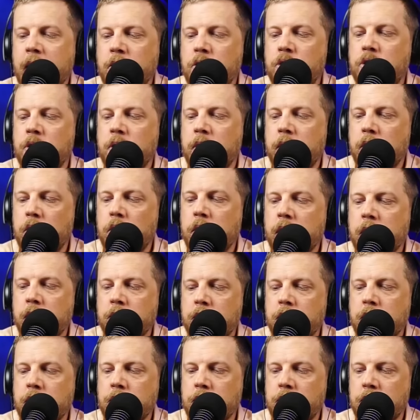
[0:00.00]
engineering
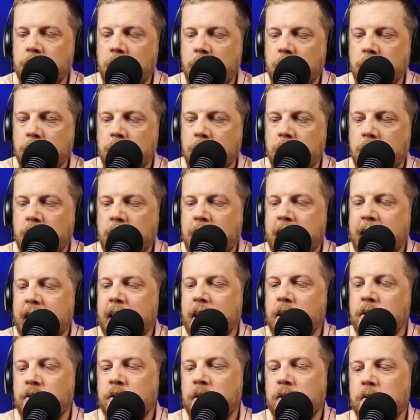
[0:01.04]
of consent
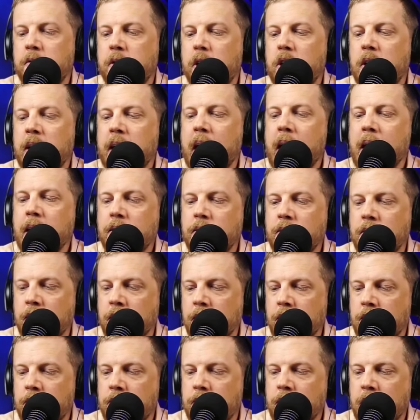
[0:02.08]
is the very
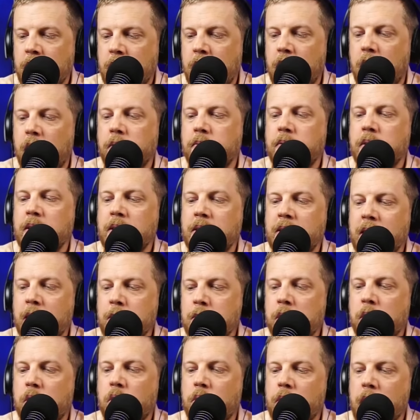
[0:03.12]
essence of the
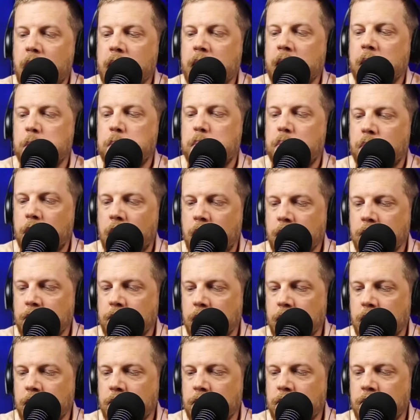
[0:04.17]
democratic
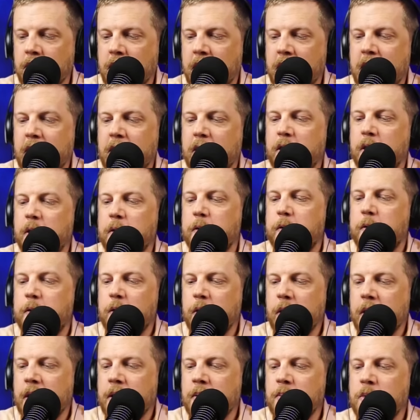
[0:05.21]
process, the
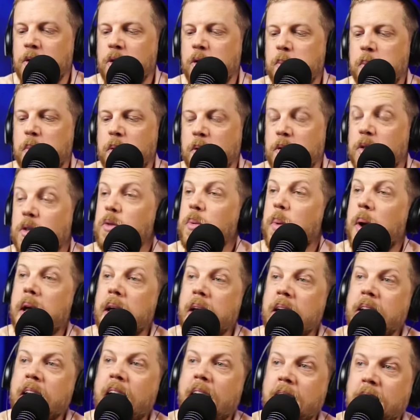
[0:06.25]
freedom to
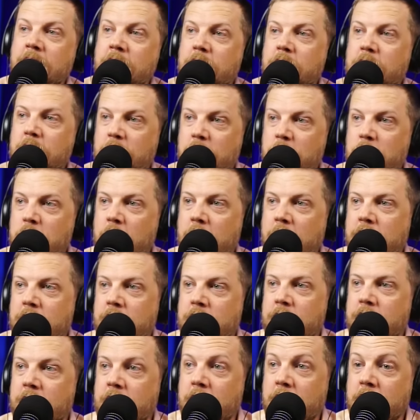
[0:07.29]
persuade and
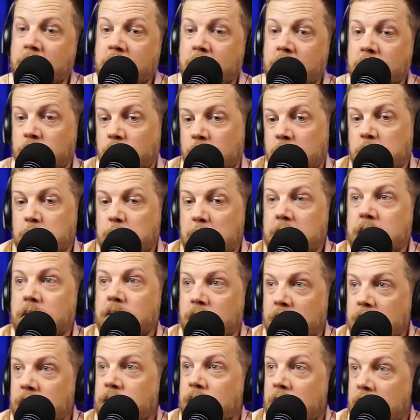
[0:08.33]
suggest." So he's
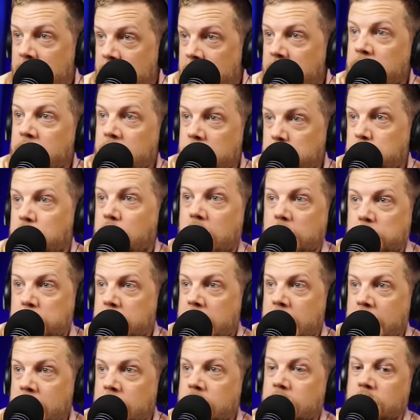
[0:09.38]
basically saying that
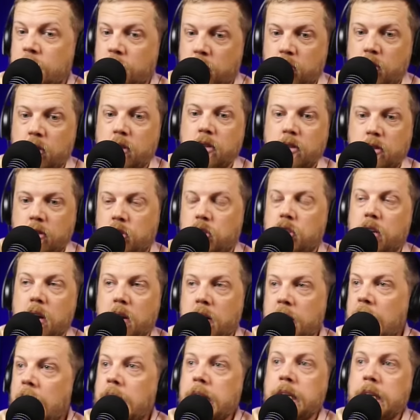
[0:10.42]
propaganda is just sharing